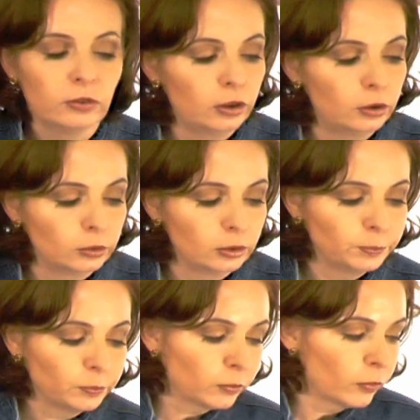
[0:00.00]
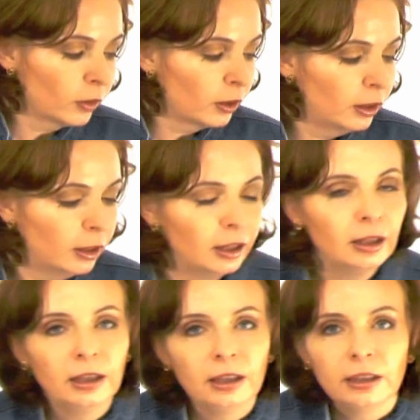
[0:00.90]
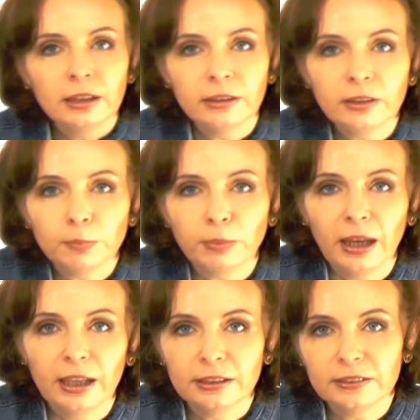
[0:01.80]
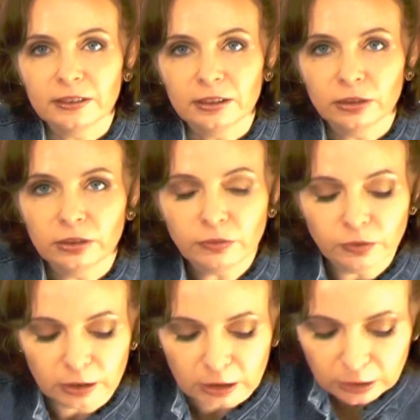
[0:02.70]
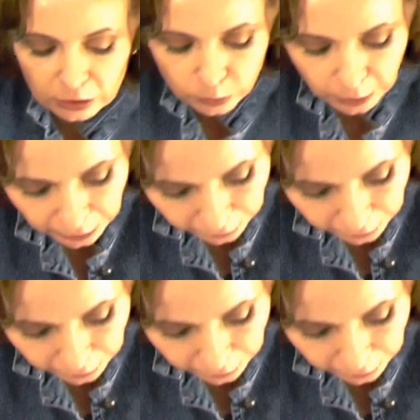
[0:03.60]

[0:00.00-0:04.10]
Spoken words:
own. This brand does it a little differently. And this one I have